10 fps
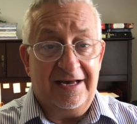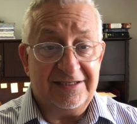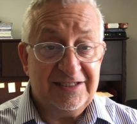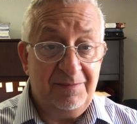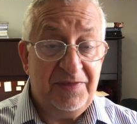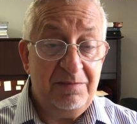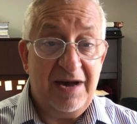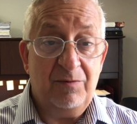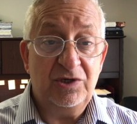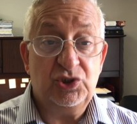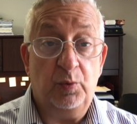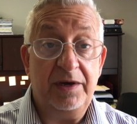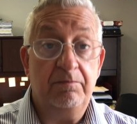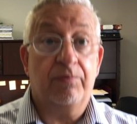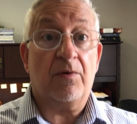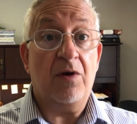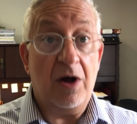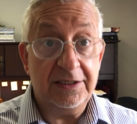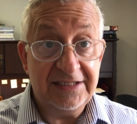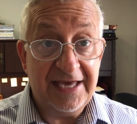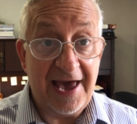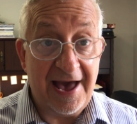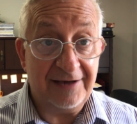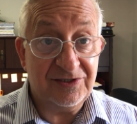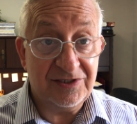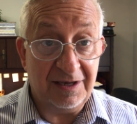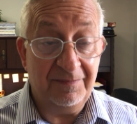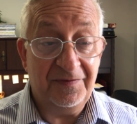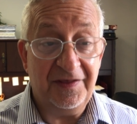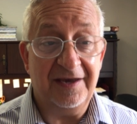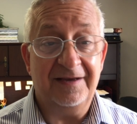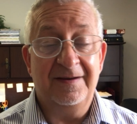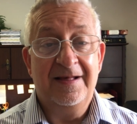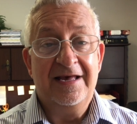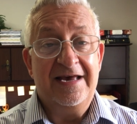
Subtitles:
something by which we broadcast something.